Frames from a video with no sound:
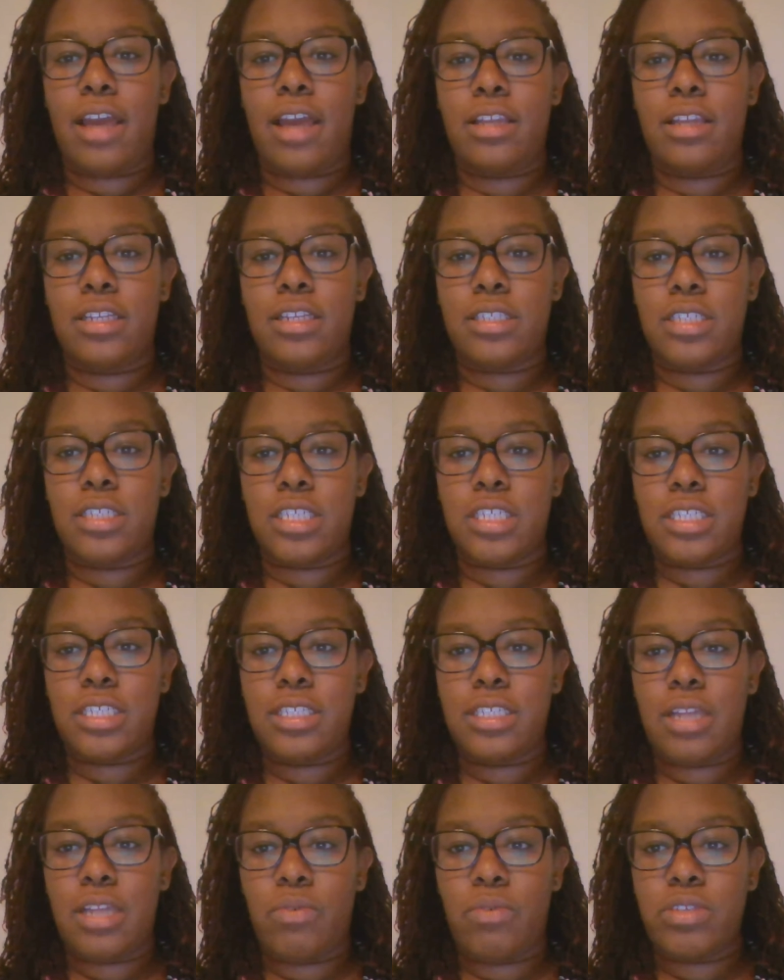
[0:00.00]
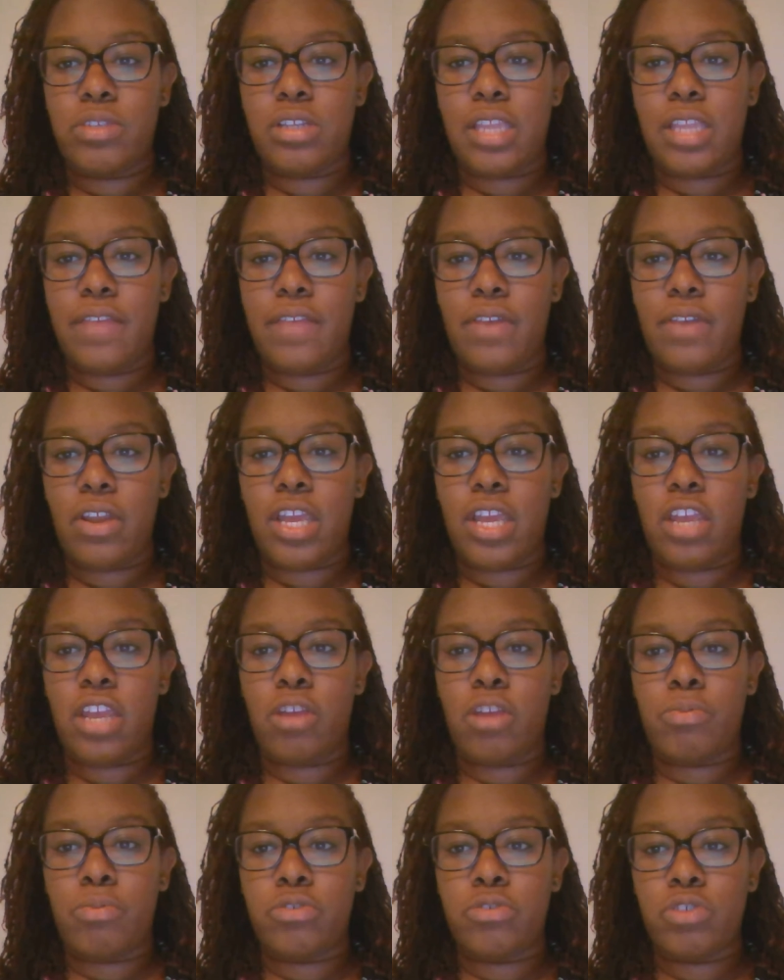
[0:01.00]
It is suggested that once you leave here, get
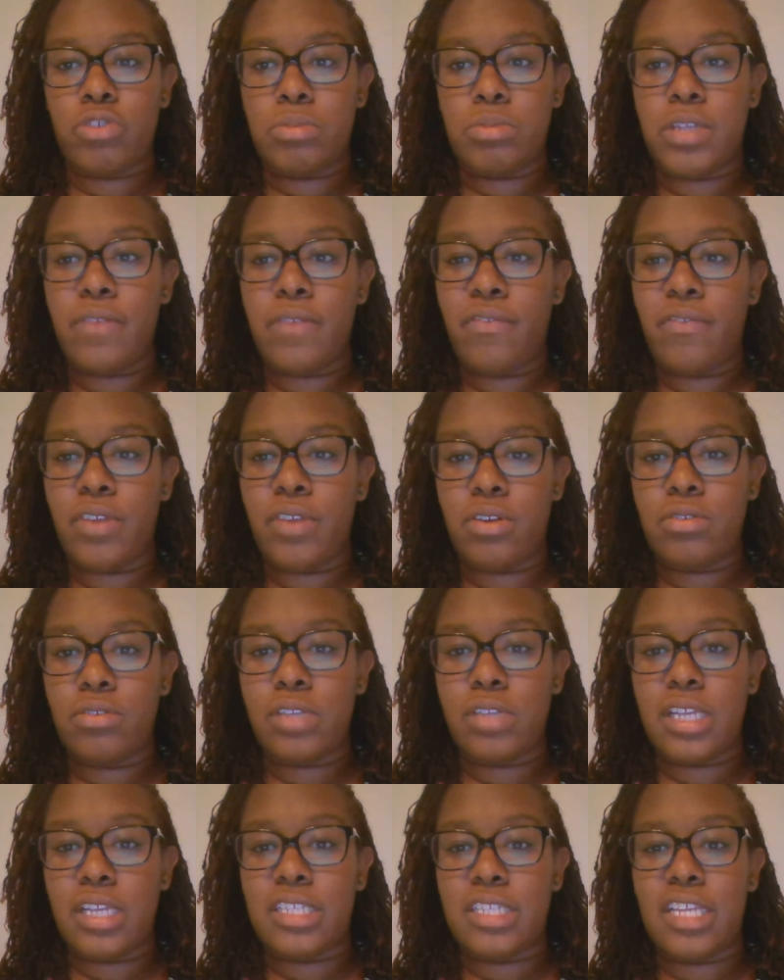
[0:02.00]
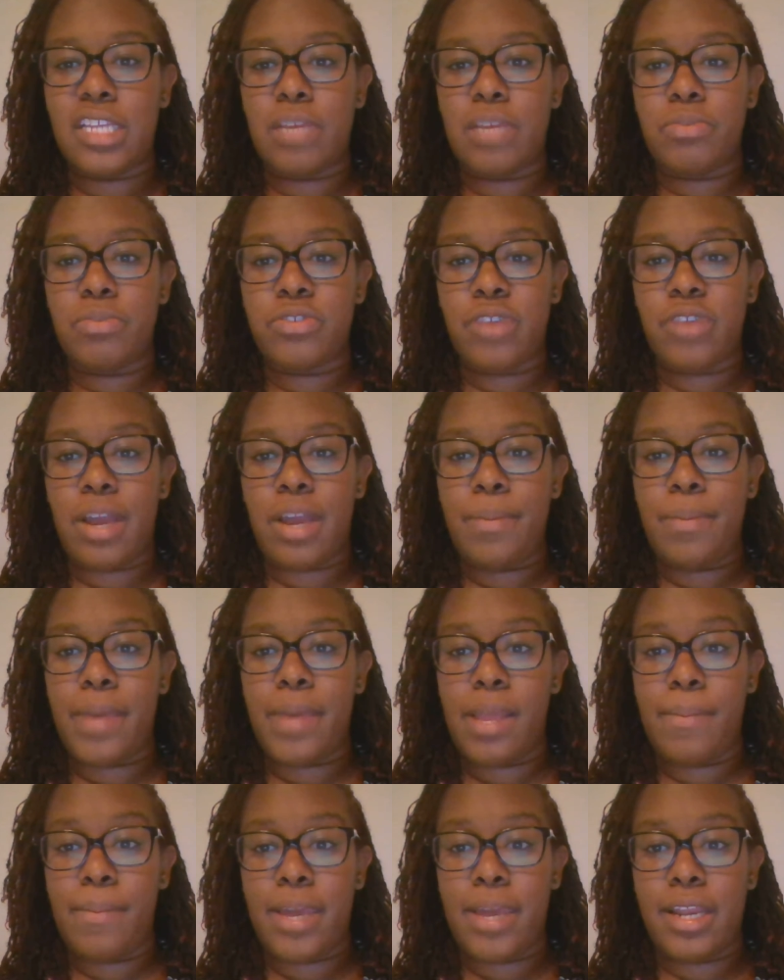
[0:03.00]
your prescription filled and take prescribed
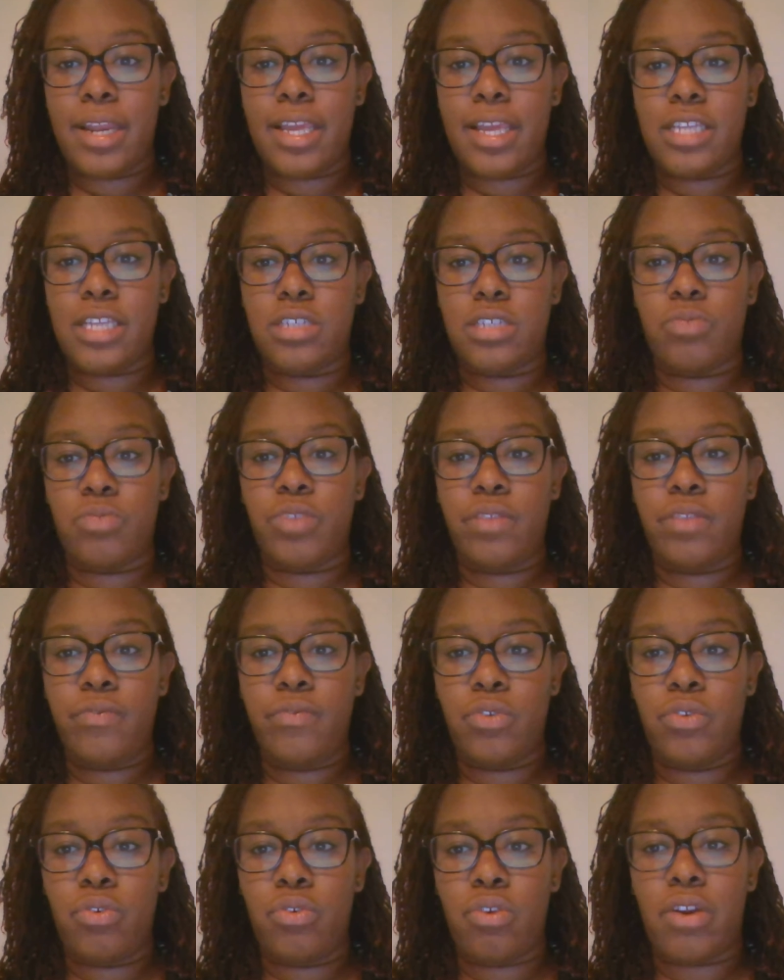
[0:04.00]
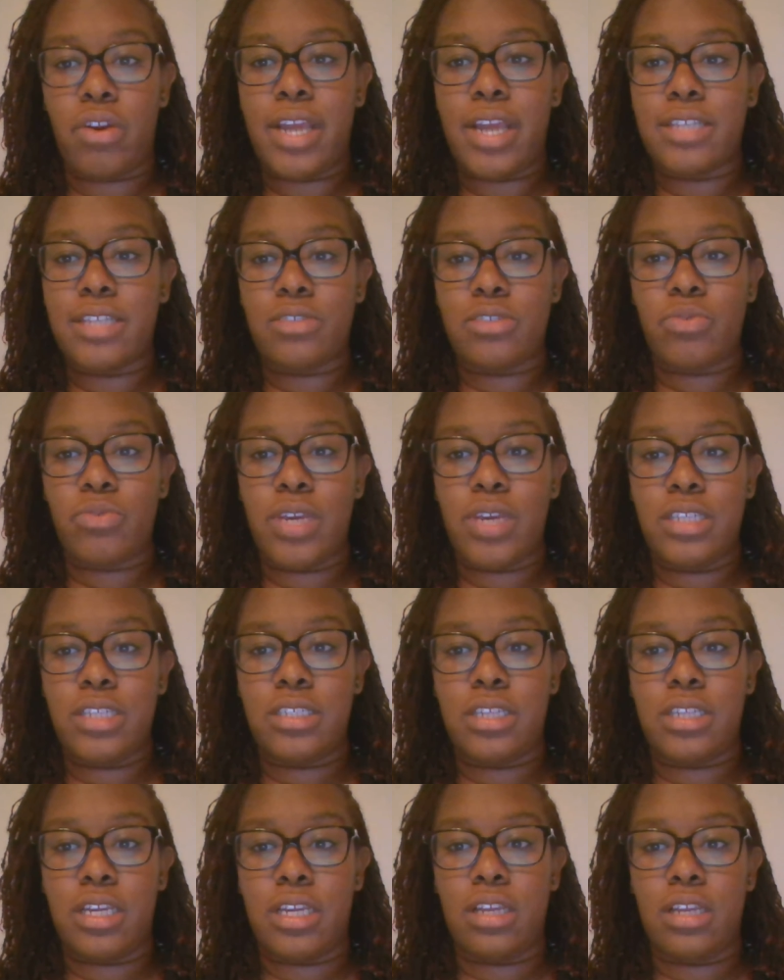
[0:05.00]
pain medication with food or as
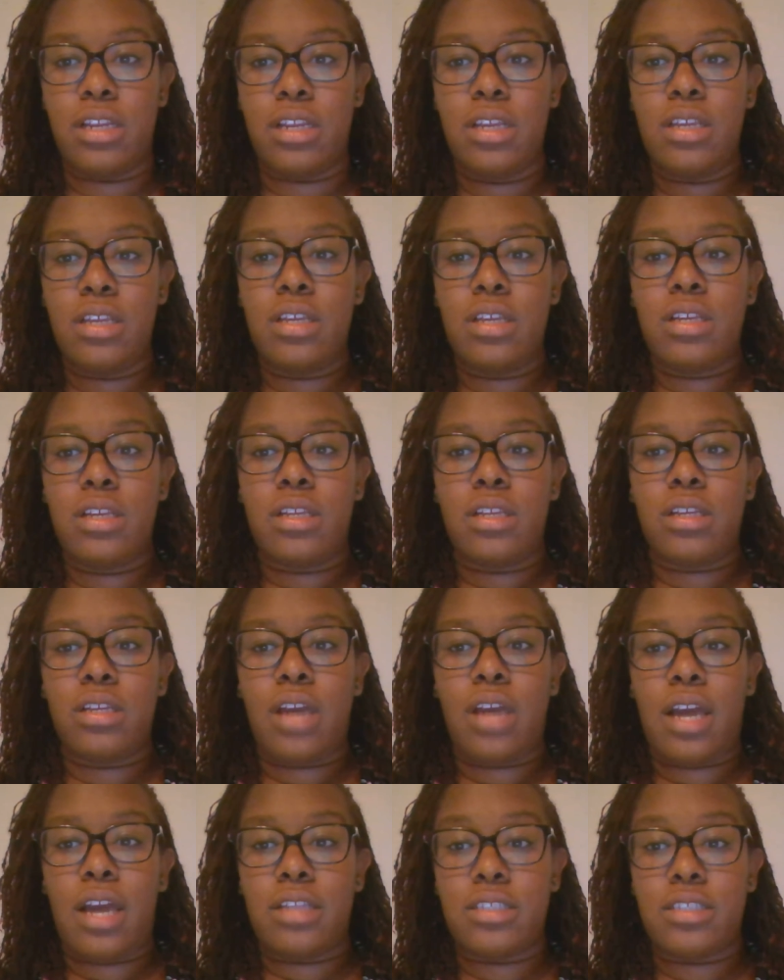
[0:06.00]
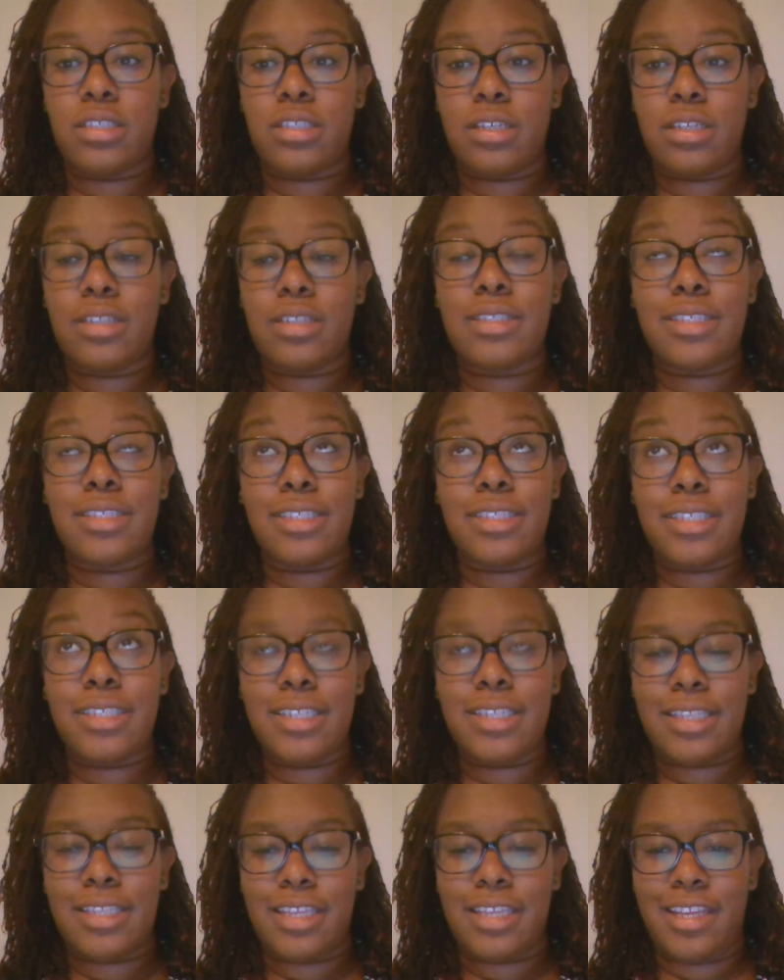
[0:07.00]
directed
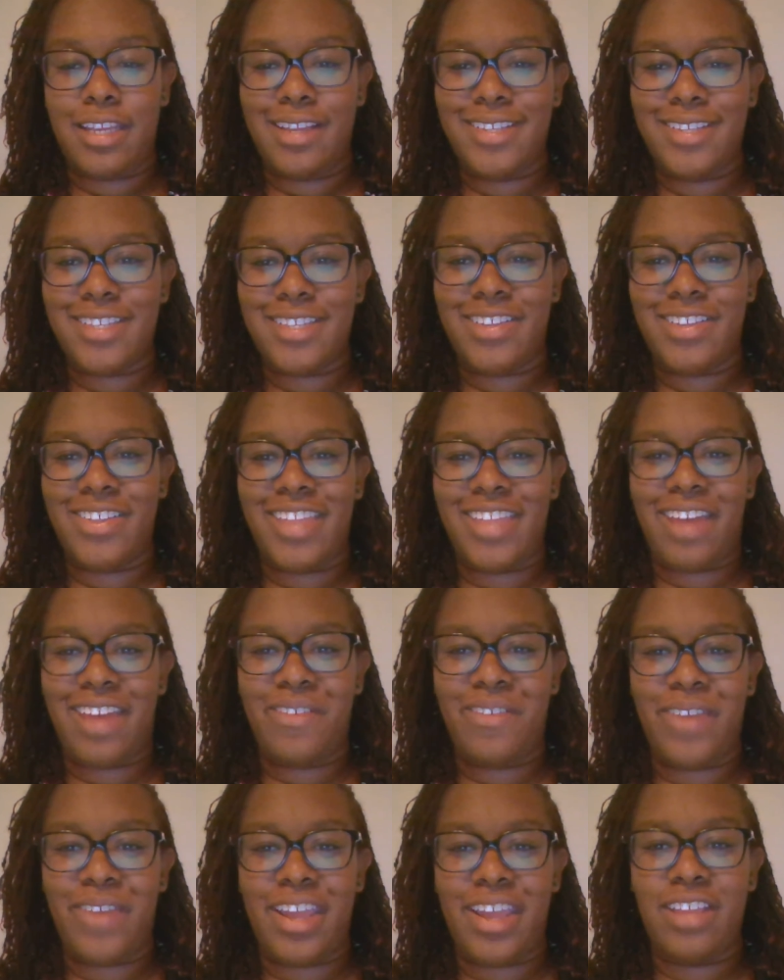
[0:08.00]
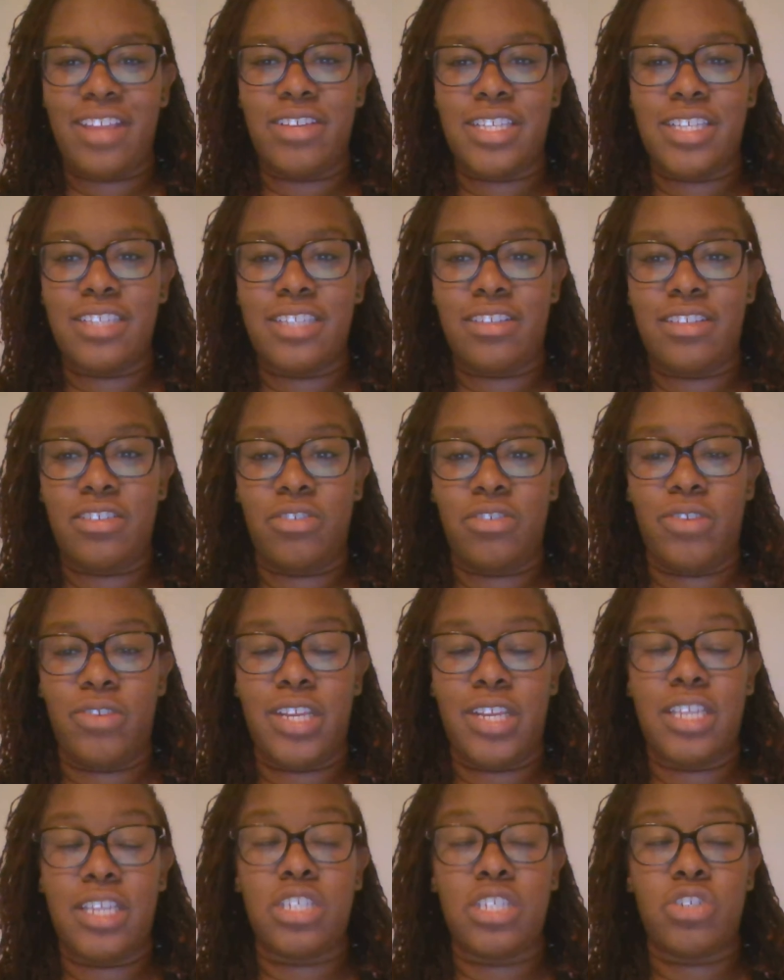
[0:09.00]
consistently, so that way you can
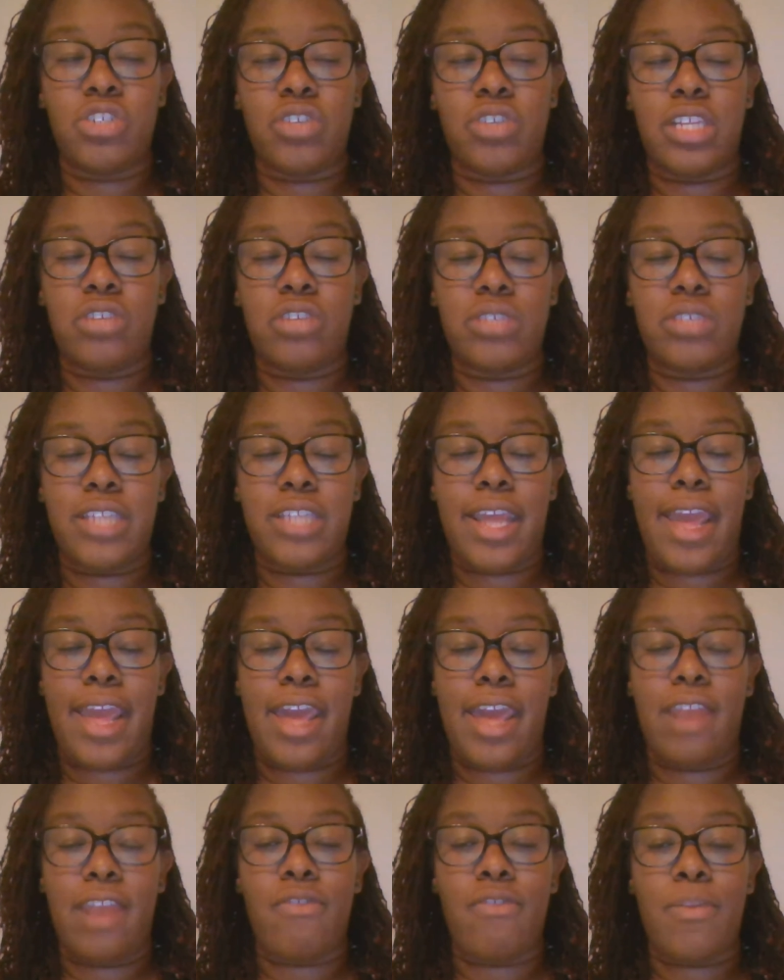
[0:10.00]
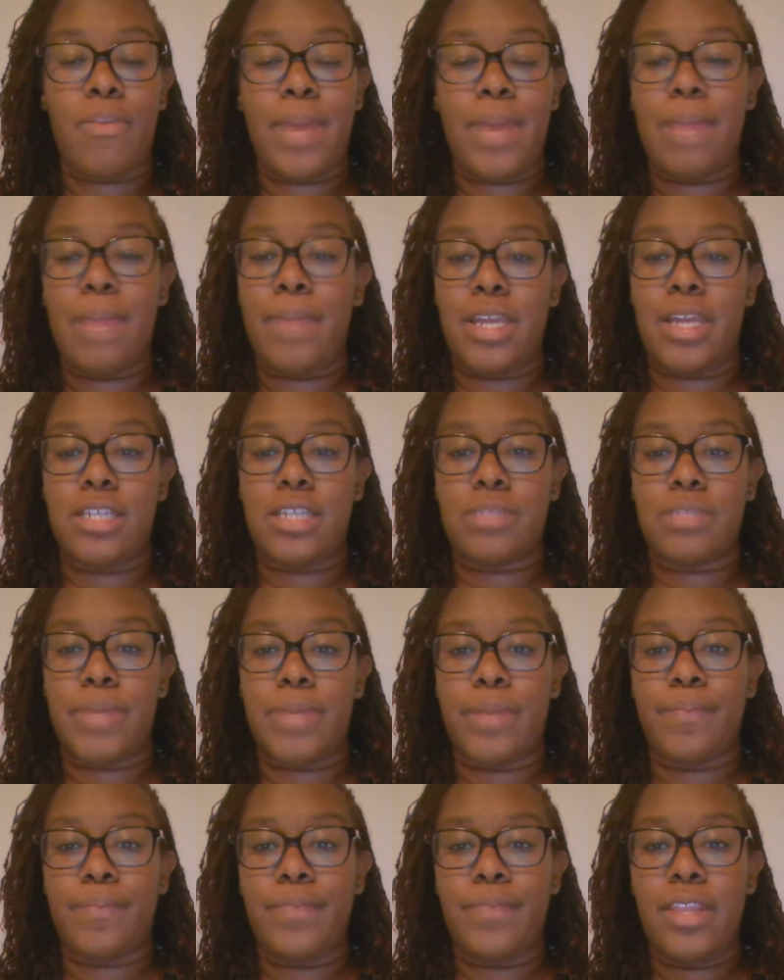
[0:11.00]
ensure that you stay ahead of your pain
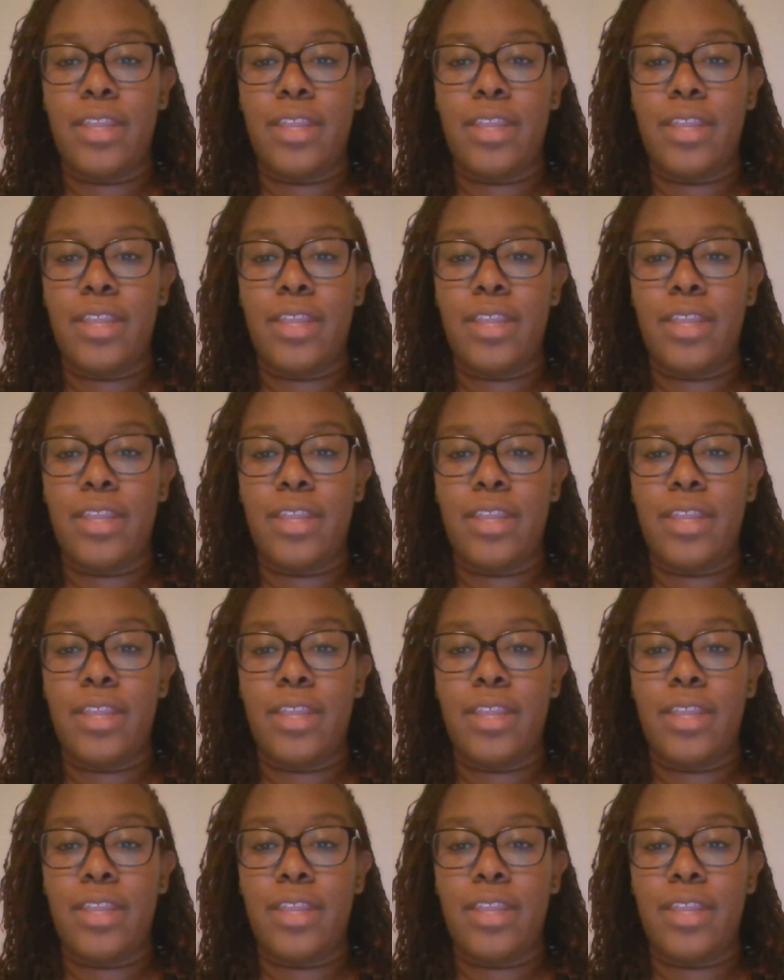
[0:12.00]
management.